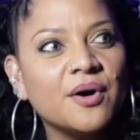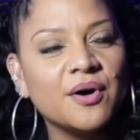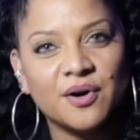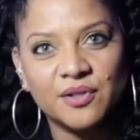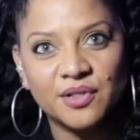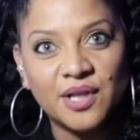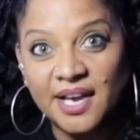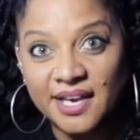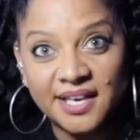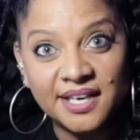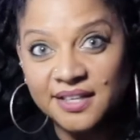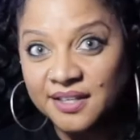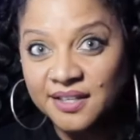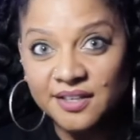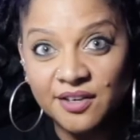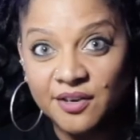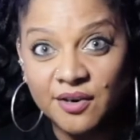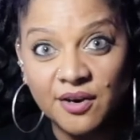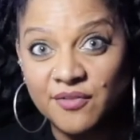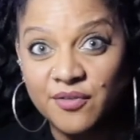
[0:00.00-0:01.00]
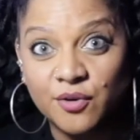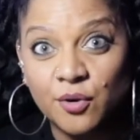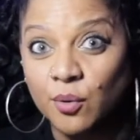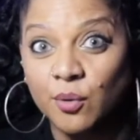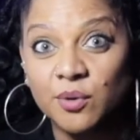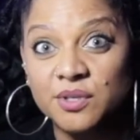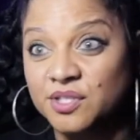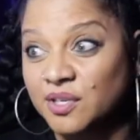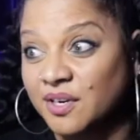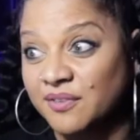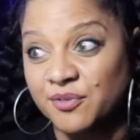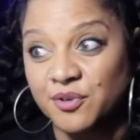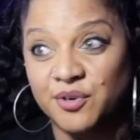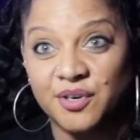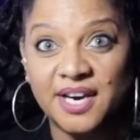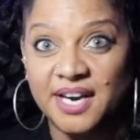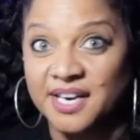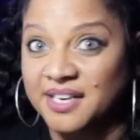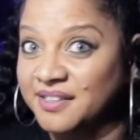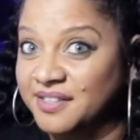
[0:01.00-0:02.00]
lucky, of course, I've
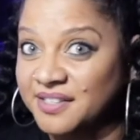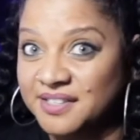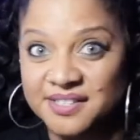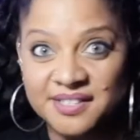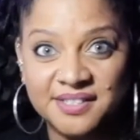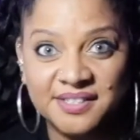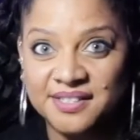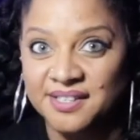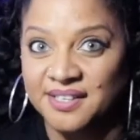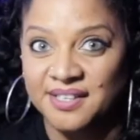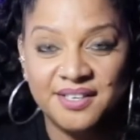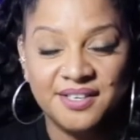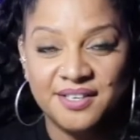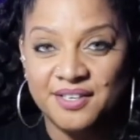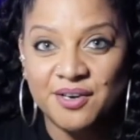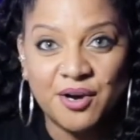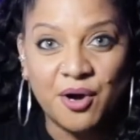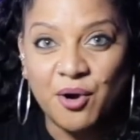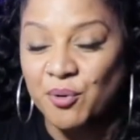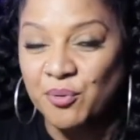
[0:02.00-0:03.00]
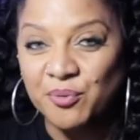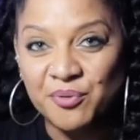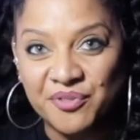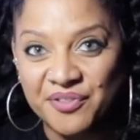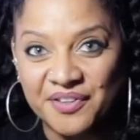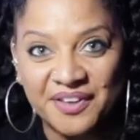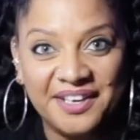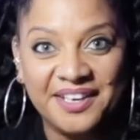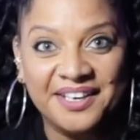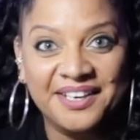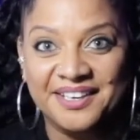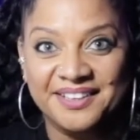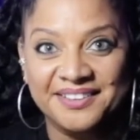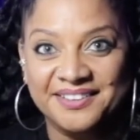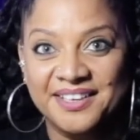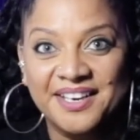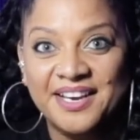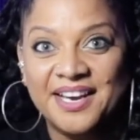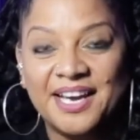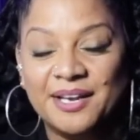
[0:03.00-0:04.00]
created this whole
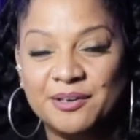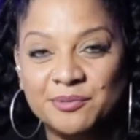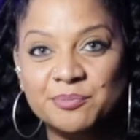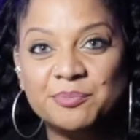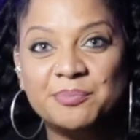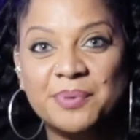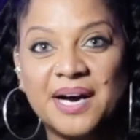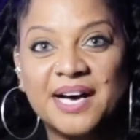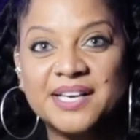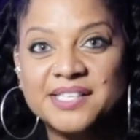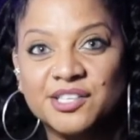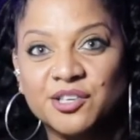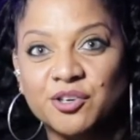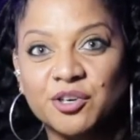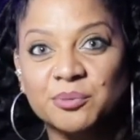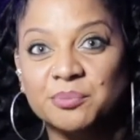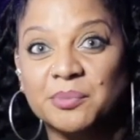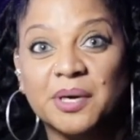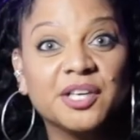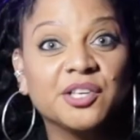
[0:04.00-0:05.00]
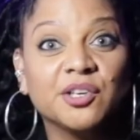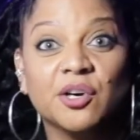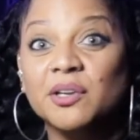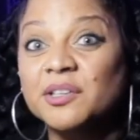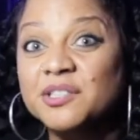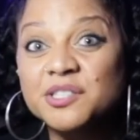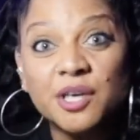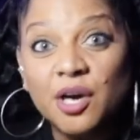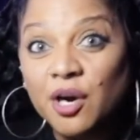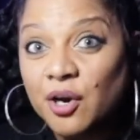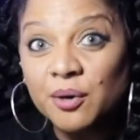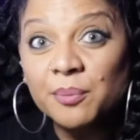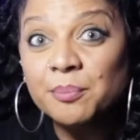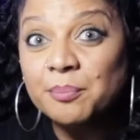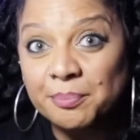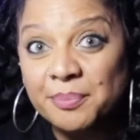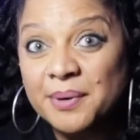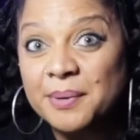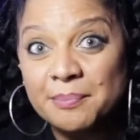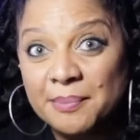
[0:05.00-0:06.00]
thing and passing on my knowledge,
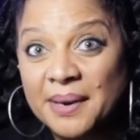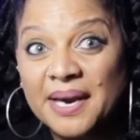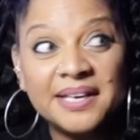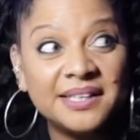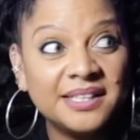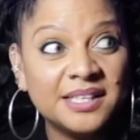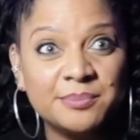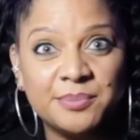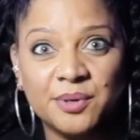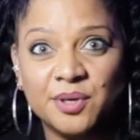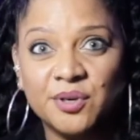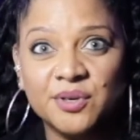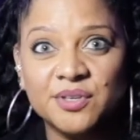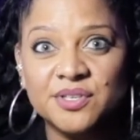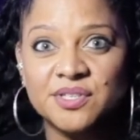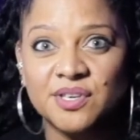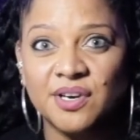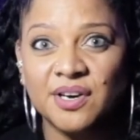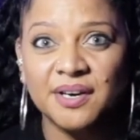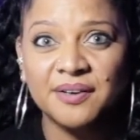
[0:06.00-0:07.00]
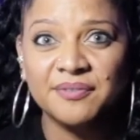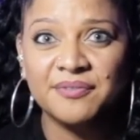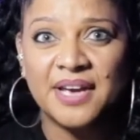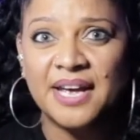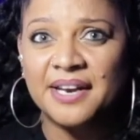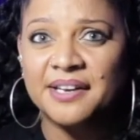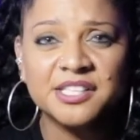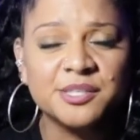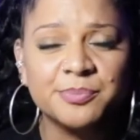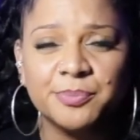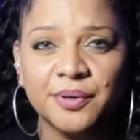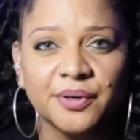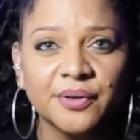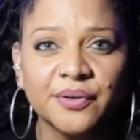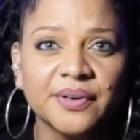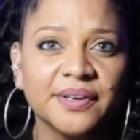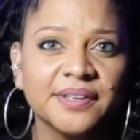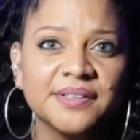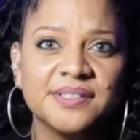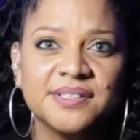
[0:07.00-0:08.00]
but mainly because I've had
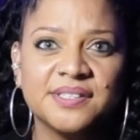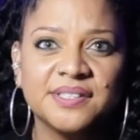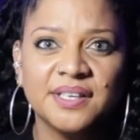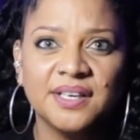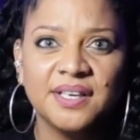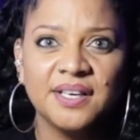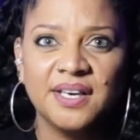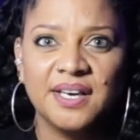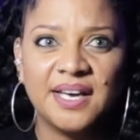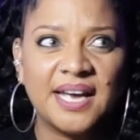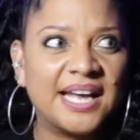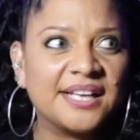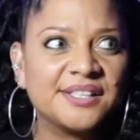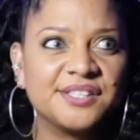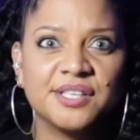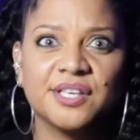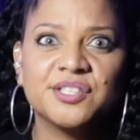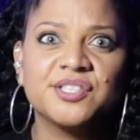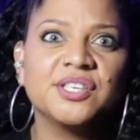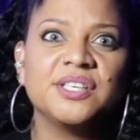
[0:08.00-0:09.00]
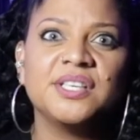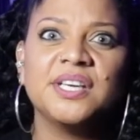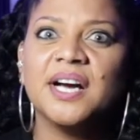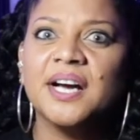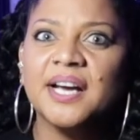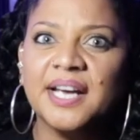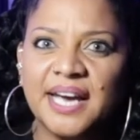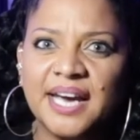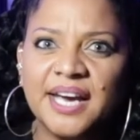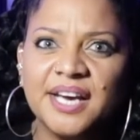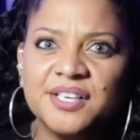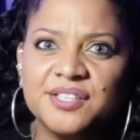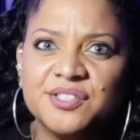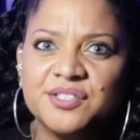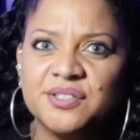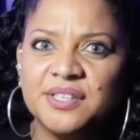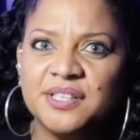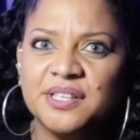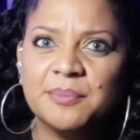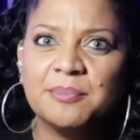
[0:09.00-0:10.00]
experience at such a young age
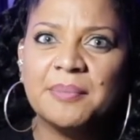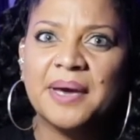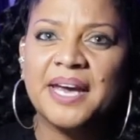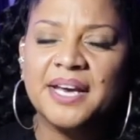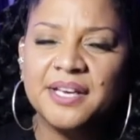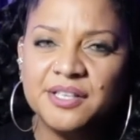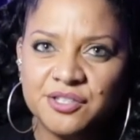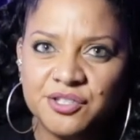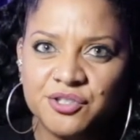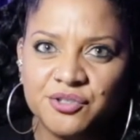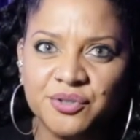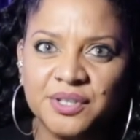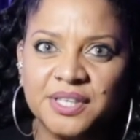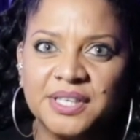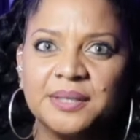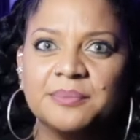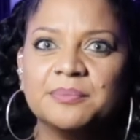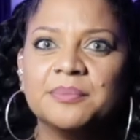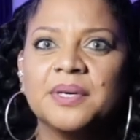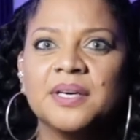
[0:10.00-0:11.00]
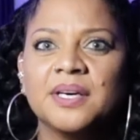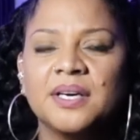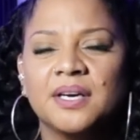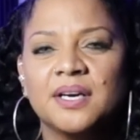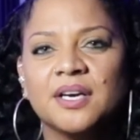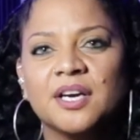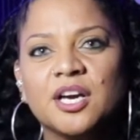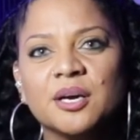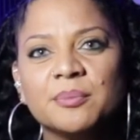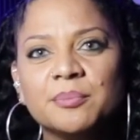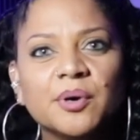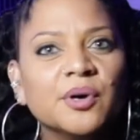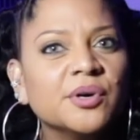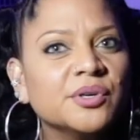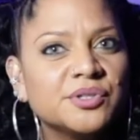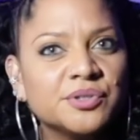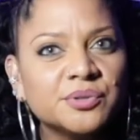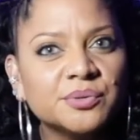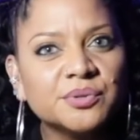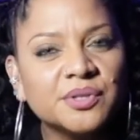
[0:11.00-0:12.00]
in the mainstream
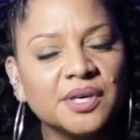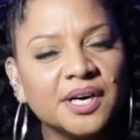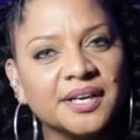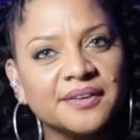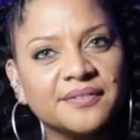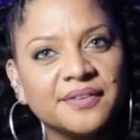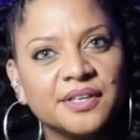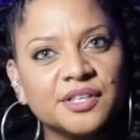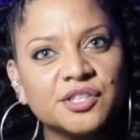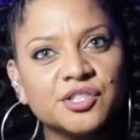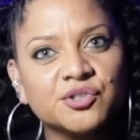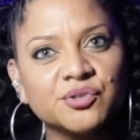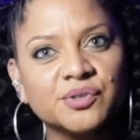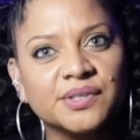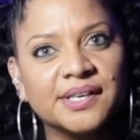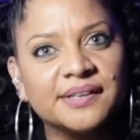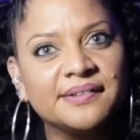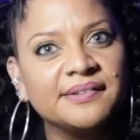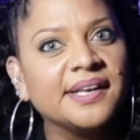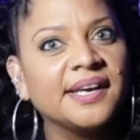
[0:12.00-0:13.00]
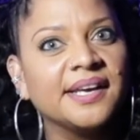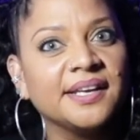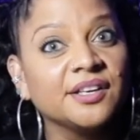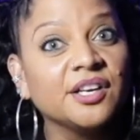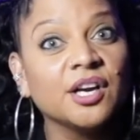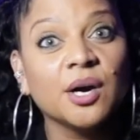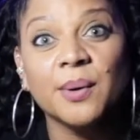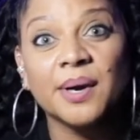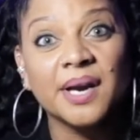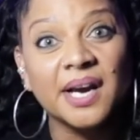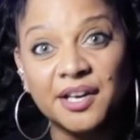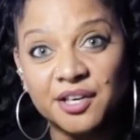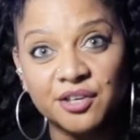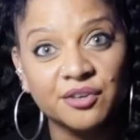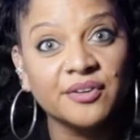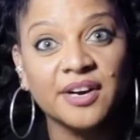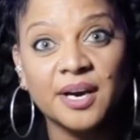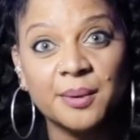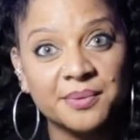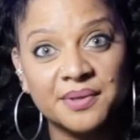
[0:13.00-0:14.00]
commercial kind of industry, and then going
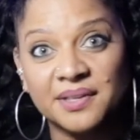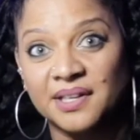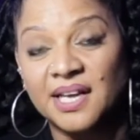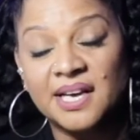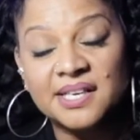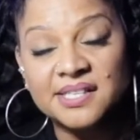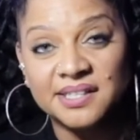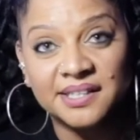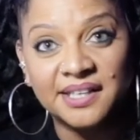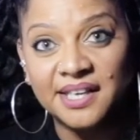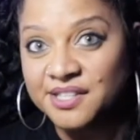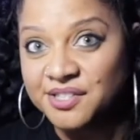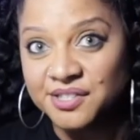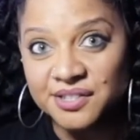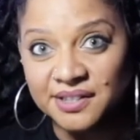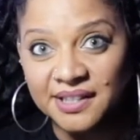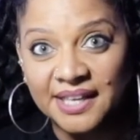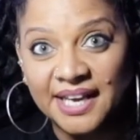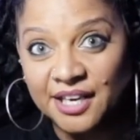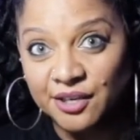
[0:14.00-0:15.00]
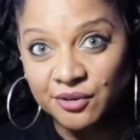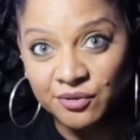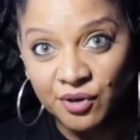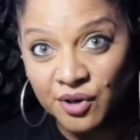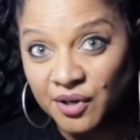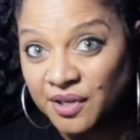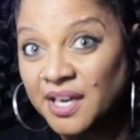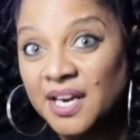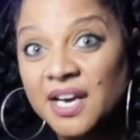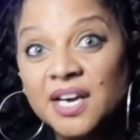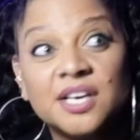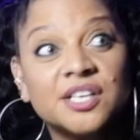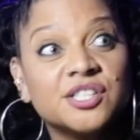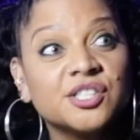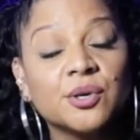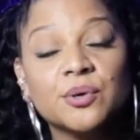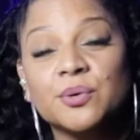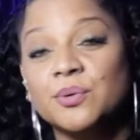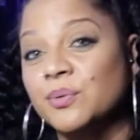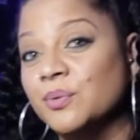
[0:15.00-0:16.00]
underground with The Last Connection later on.
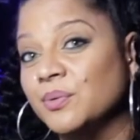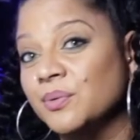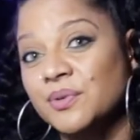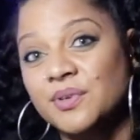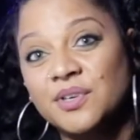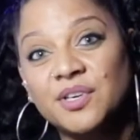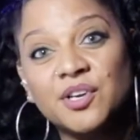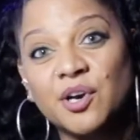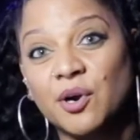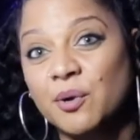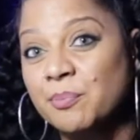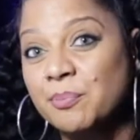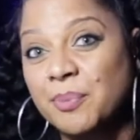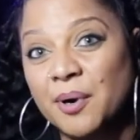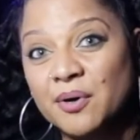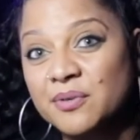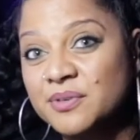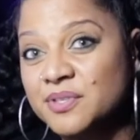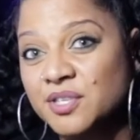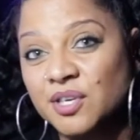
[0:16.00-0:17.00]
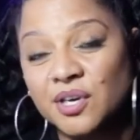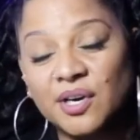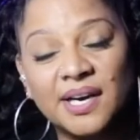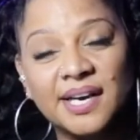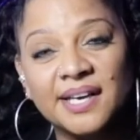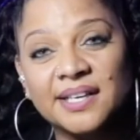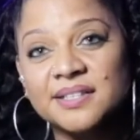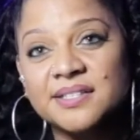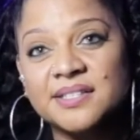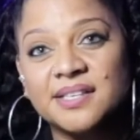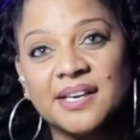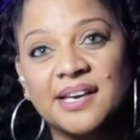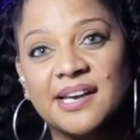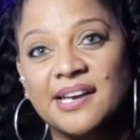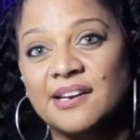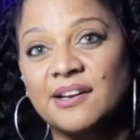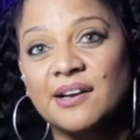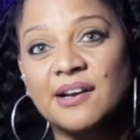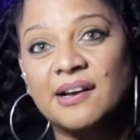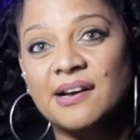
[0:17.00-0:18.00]
So, you know, both sides,
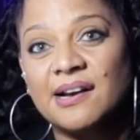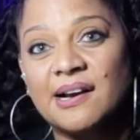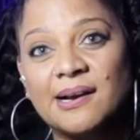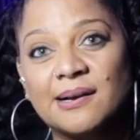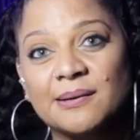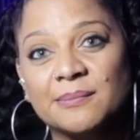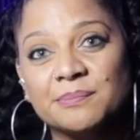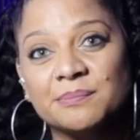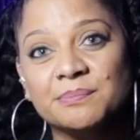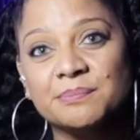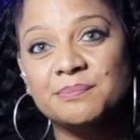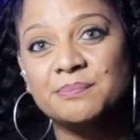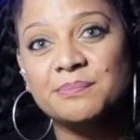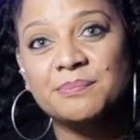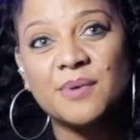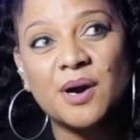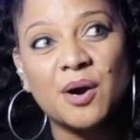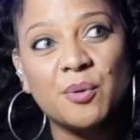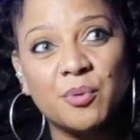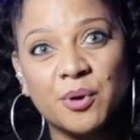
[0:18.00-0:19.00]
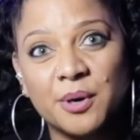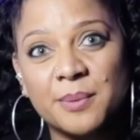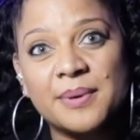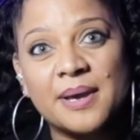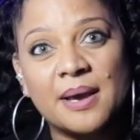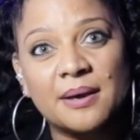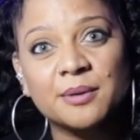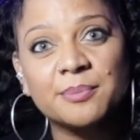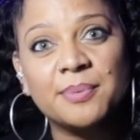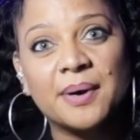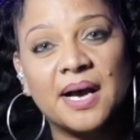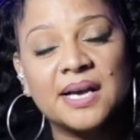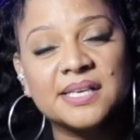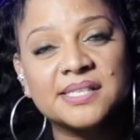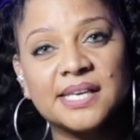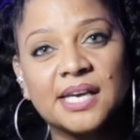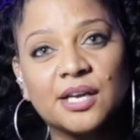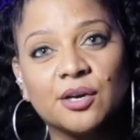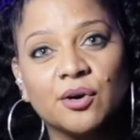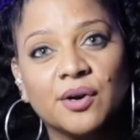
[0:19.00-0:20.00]
and I want to be able to pass
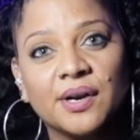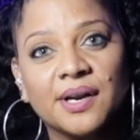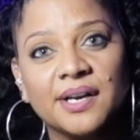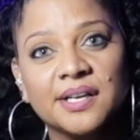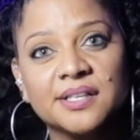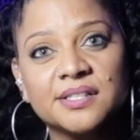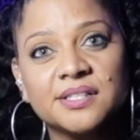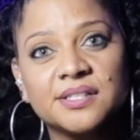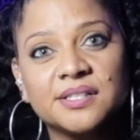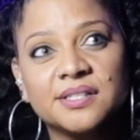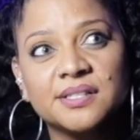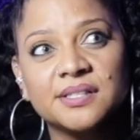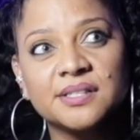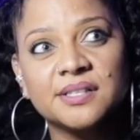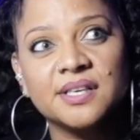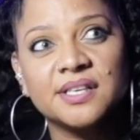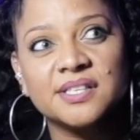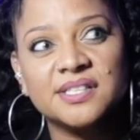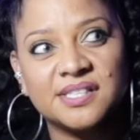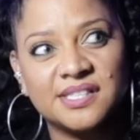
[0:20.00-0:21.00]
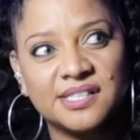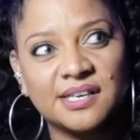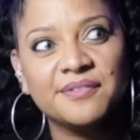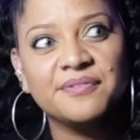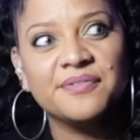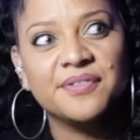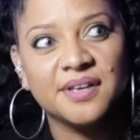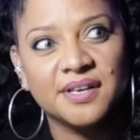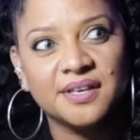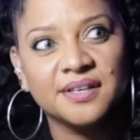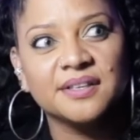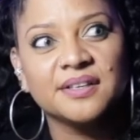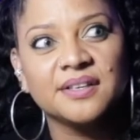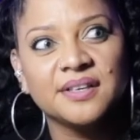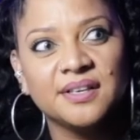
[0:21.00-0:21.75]
that on, and it's stuff that